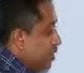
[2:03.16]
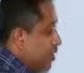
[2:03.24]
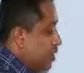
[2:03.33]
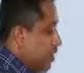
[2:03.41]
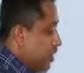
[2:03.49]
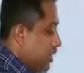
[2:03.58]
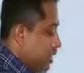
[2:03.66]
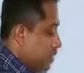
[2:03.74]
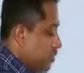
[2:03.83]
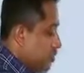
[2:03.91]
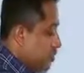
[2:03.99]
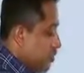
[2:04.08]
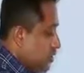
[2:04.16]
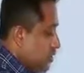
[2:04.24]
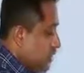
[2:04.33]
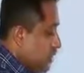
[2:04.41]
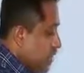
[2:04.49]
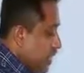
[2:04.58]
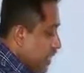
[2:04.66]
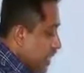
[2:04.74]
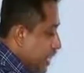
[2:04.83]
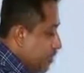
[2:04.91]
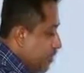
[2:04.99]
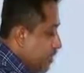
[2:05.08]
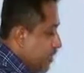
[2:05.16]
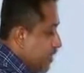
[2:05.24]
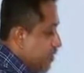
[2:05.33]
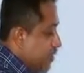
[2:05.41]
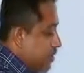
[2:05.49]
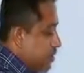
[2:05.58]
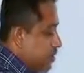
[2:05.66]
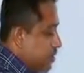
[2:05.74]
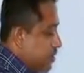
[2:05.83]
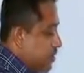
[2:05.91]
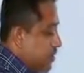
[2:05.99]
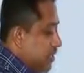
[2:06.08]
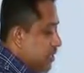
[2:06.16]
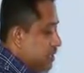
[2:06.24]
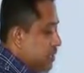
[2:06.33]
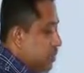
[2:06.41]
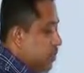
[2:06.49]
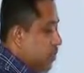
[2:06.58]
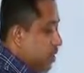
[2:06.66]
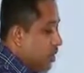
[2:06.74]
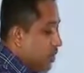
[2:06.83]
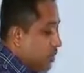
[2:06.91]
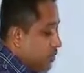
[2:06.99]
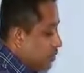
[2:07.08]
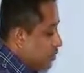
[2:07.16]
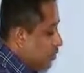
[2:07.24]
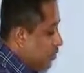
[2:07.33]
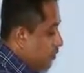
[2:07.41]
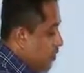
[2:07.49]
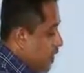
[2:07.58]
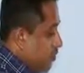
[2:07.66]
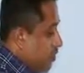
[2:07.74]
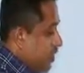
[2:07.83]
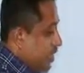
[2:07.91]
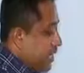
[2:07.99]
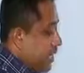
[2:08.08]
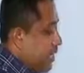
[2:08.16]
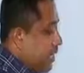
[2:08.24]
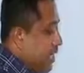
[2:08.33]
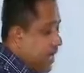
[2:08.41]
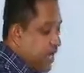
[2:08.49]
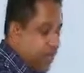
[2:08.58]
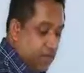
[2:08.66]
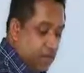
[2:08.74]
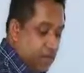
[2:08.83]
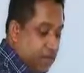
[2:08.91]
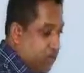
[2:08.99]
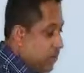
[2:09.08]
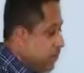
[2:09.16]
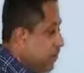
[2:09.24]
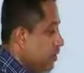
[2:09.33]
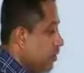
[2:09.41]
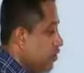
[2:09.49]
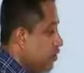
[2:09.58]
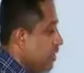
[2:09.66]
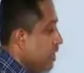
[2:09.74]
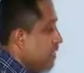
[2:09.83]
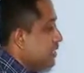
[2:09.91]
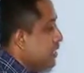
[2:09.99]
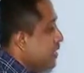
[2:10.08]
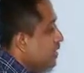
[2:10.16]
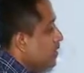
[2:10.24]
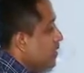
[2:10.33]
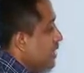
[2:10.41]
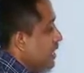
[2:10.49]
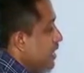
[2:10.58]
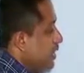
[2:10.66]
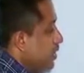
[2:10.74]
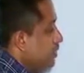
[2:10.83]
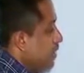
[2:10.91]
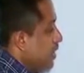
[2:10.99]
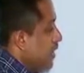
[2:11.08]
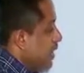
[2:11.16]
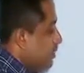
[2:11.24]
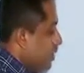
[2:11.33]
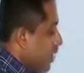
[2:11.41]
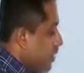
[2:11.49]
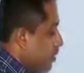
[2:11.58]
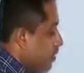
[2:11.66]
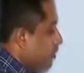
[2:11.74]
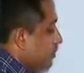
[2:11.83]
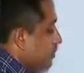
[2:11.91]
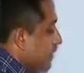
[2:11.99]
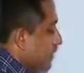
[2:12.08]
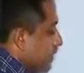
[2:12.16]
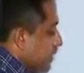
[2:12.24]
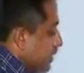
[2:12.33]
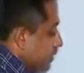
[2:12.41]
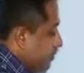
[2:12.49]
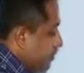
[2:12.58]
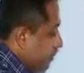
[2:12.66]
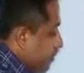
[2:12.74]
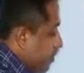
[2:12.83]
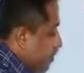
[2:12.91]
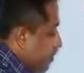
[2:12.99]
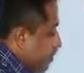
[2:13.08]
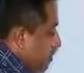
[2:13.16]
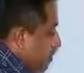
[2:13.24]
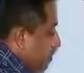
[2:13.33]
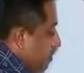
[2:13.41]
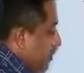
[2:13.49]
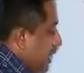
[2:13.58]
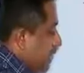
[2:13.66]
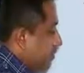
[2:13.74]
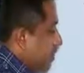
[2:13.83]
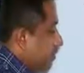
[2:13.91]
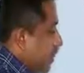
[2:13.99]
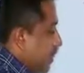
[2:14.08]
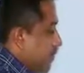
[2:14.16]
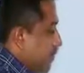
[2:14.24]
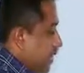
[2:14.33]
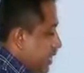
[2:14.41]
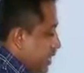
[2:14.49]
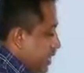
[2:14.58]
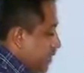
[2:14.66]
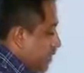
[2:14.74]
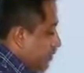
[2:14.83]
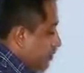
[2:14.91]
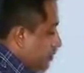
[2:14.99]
are not there. So this number that we have chosen is small. So we have to take a higher value. So let's say we take a high value. Let's say 21 by 28.